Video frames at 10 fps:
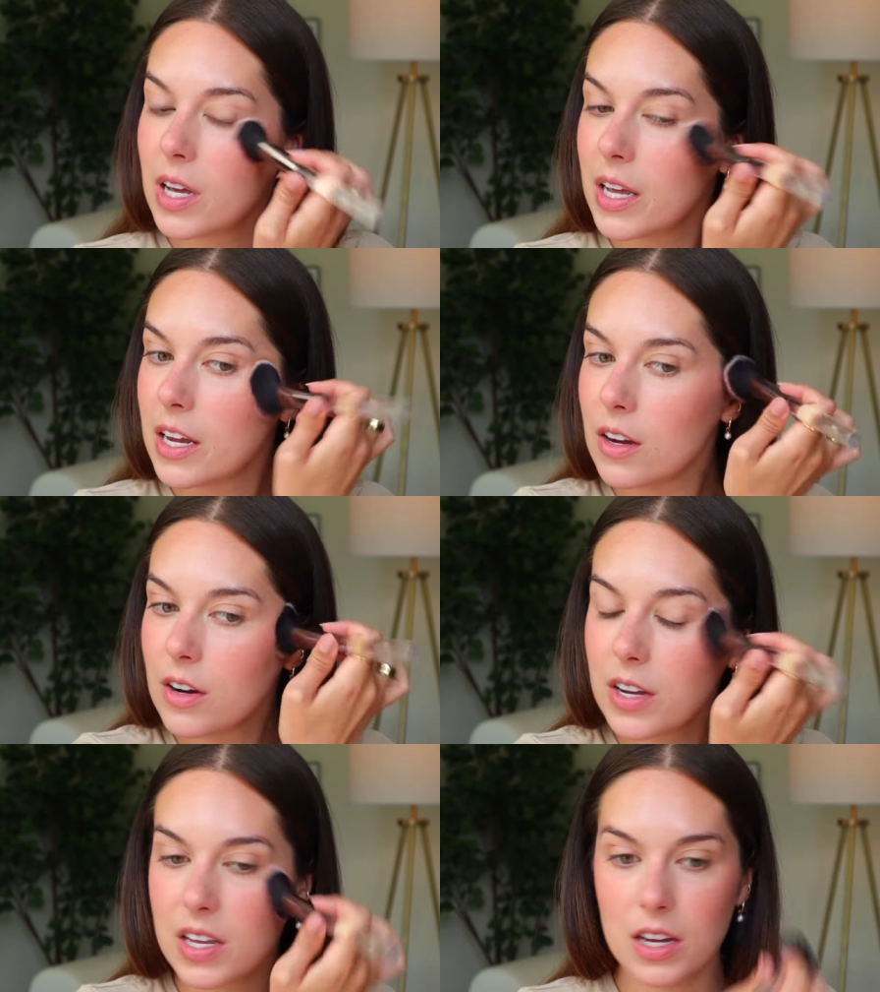
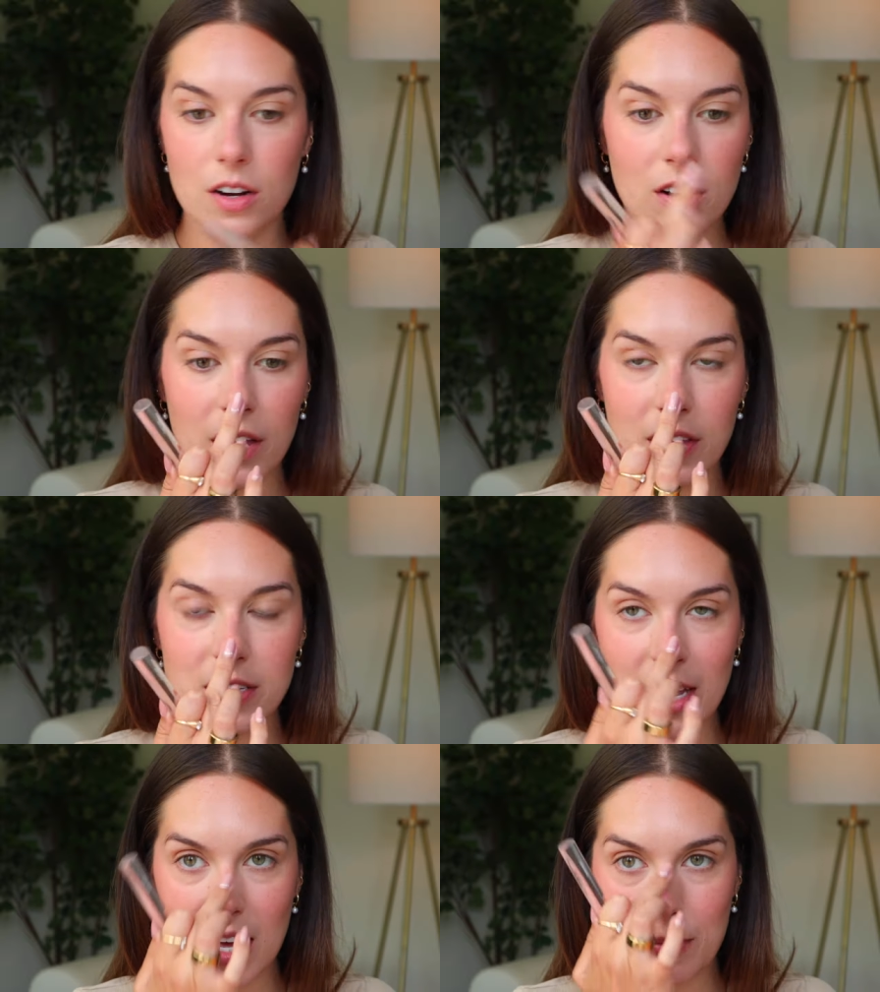here, here, and then
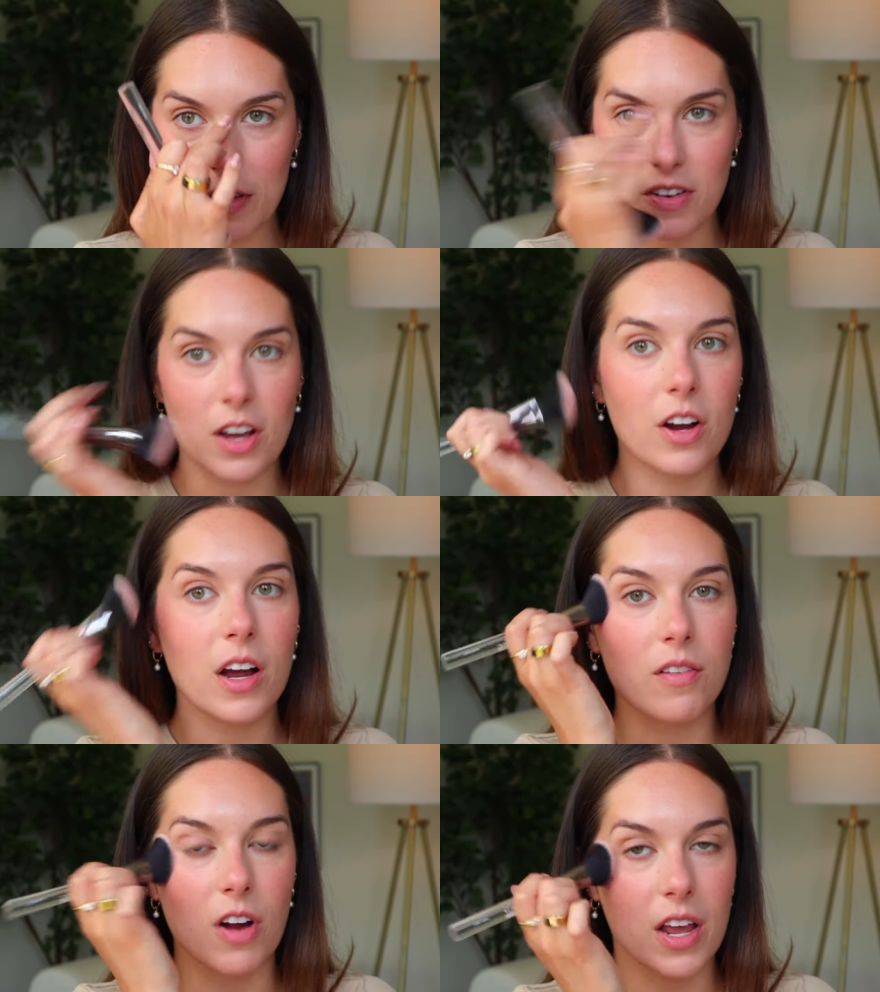taking my finger
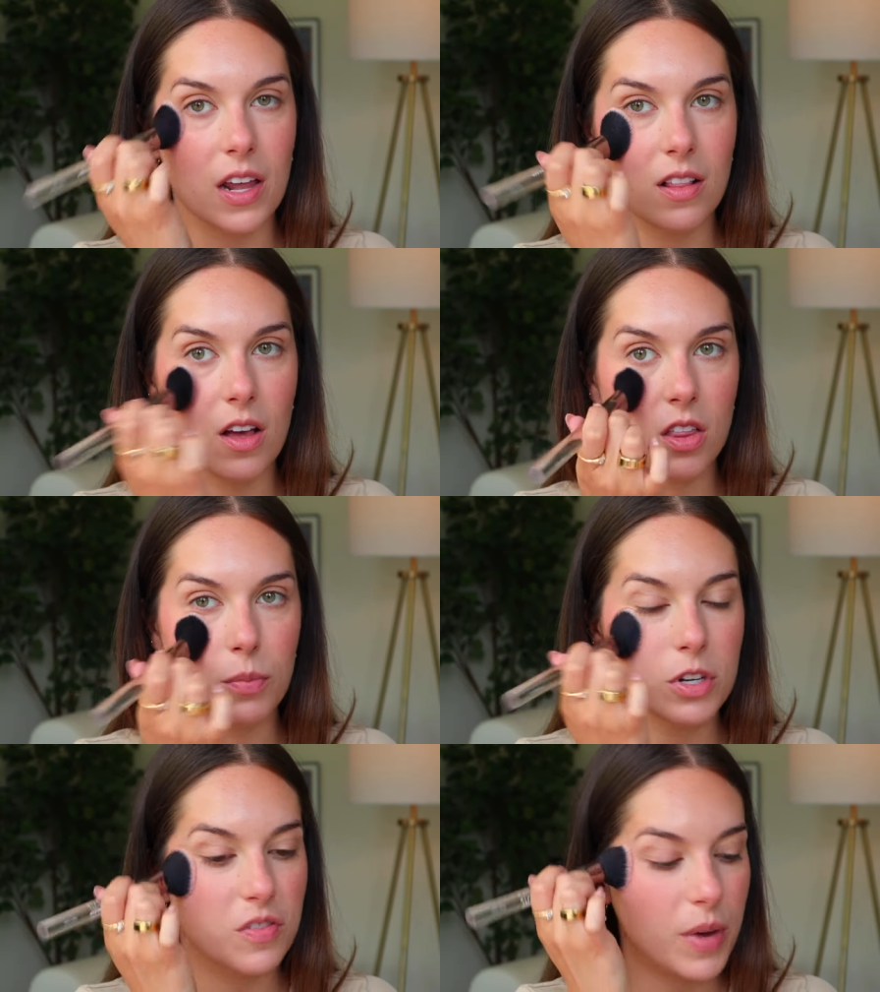and running it along the
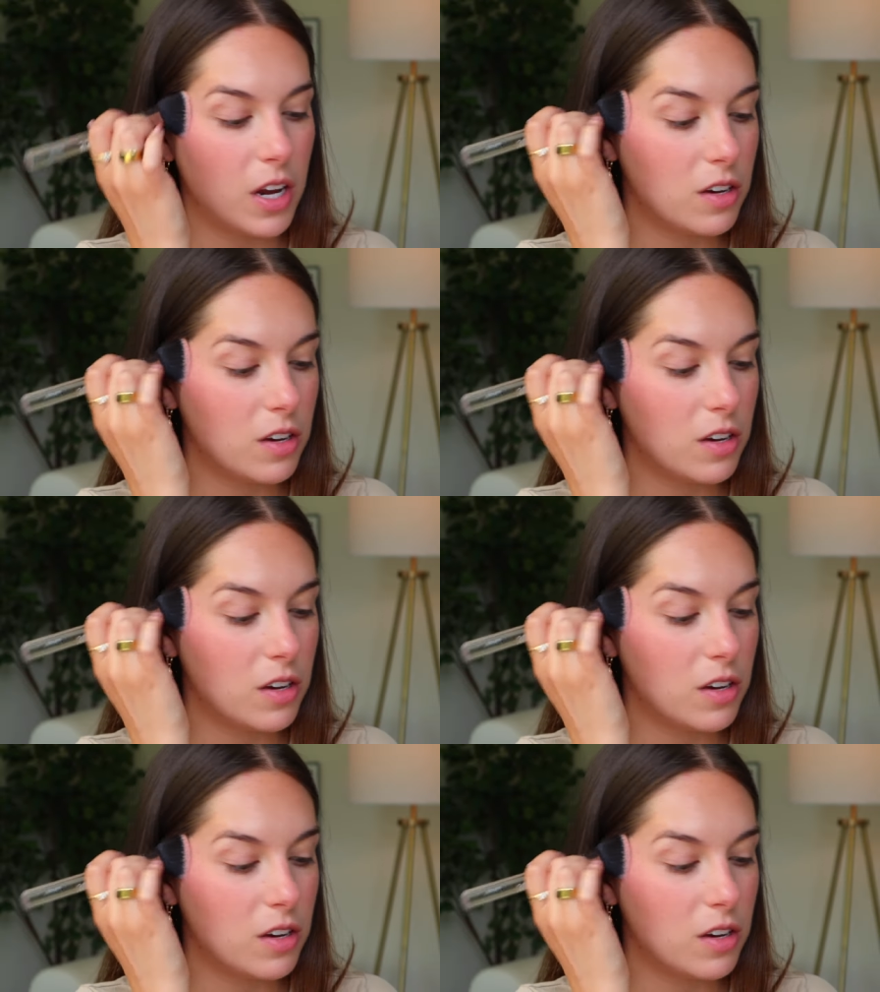bridge of my